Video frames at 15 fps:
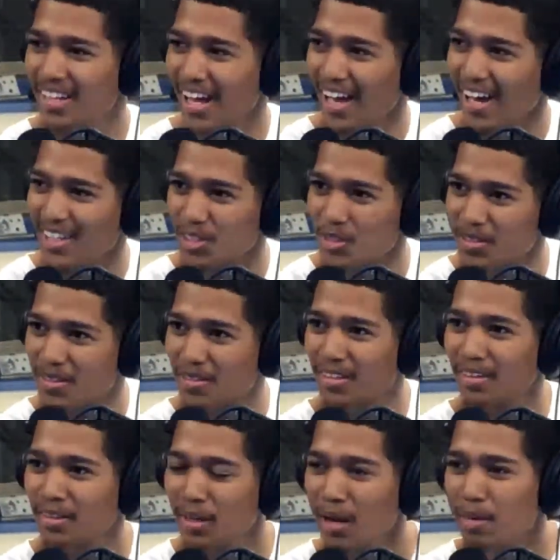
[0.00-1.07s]

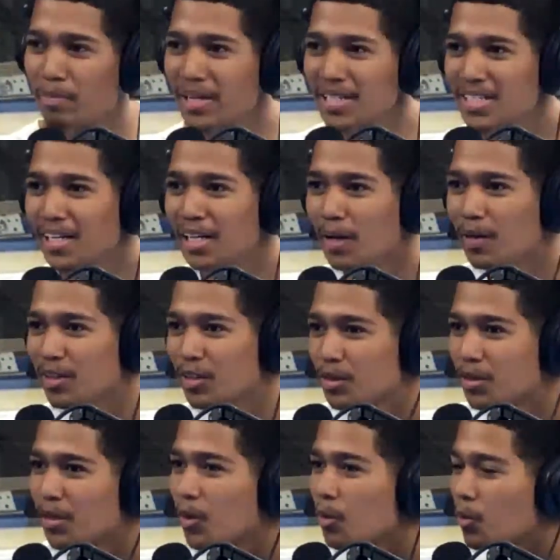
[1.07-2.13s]
Nah, basically I want to
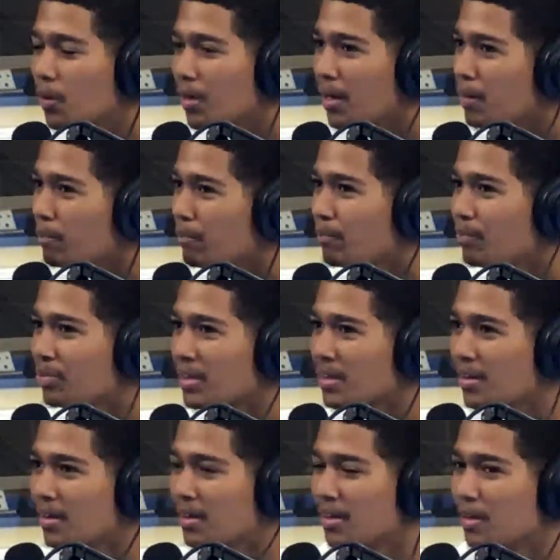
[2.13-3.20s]
know,
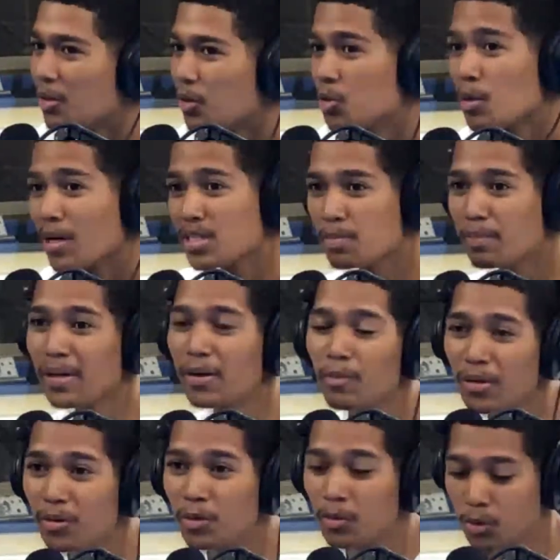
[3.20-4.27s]
you explained
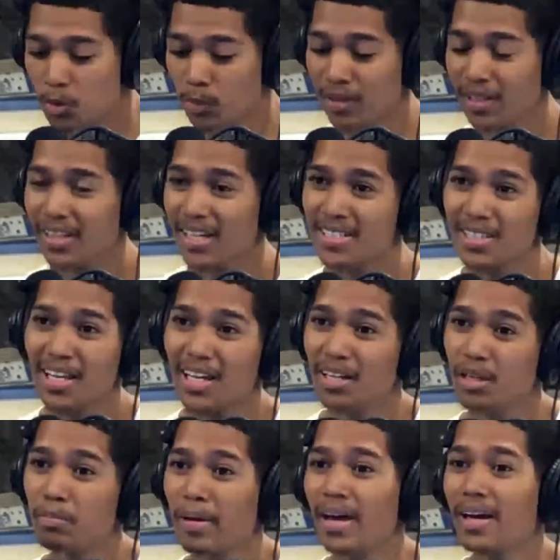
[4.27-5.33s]
when you worked at
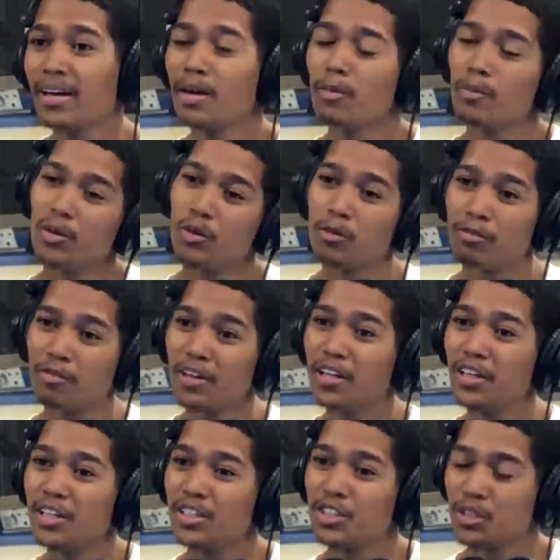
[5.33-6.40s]
Standard Bank, and when you
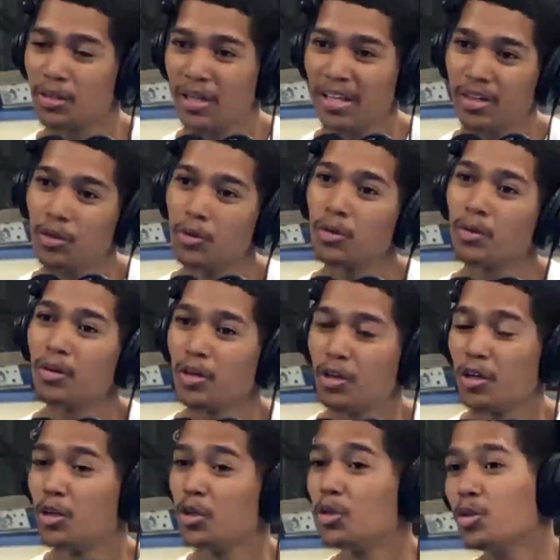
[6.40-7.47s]
finished, then you
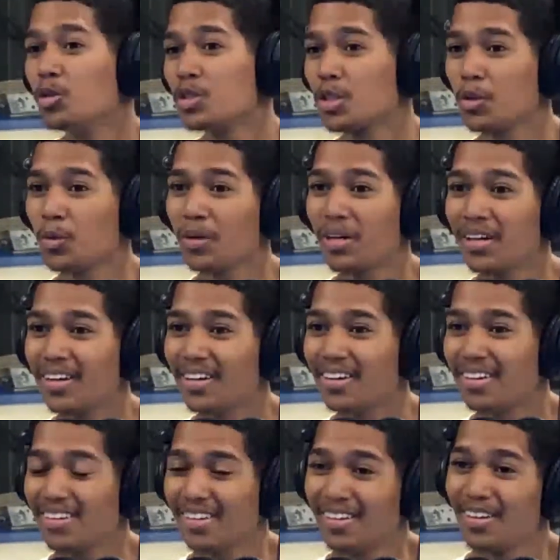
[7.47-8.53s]
used
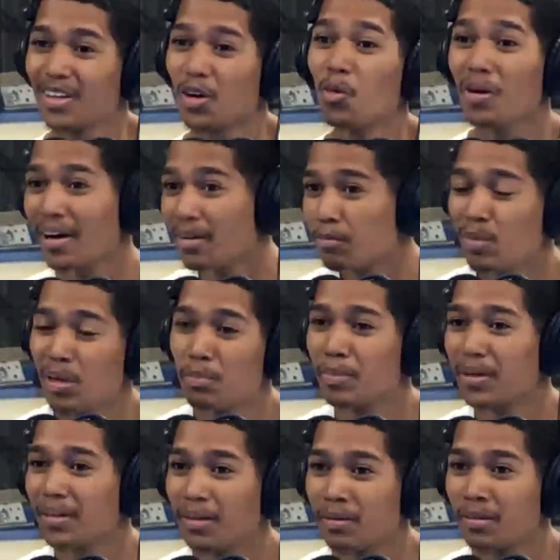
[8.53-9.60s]
to go cut
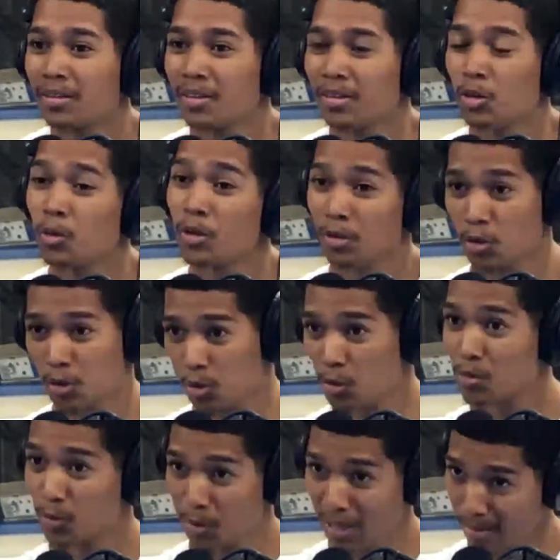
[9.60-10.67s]
people. You
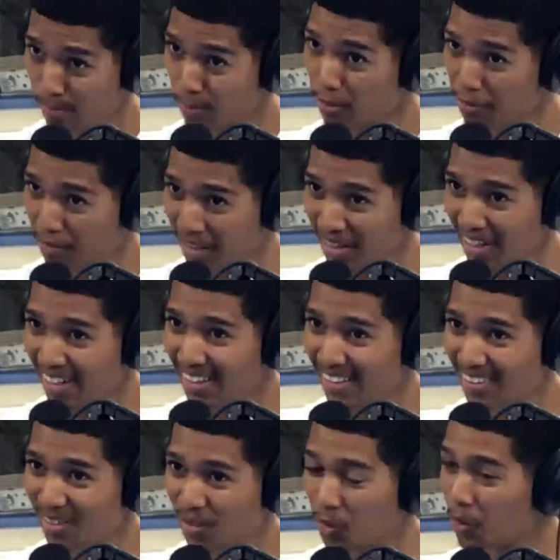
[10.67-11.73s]
got them for free, right?
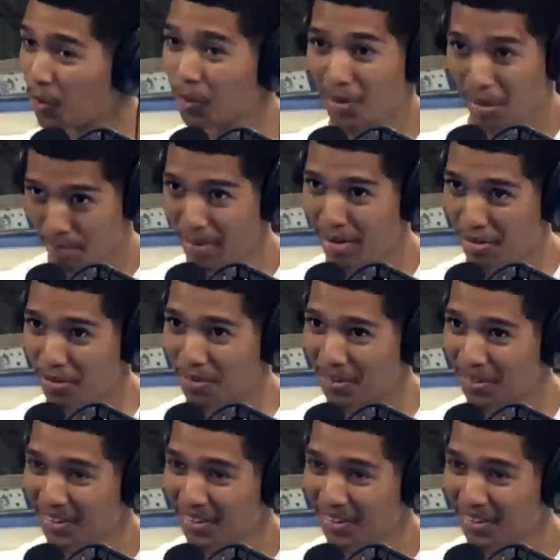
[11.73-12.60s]
Or they paid you?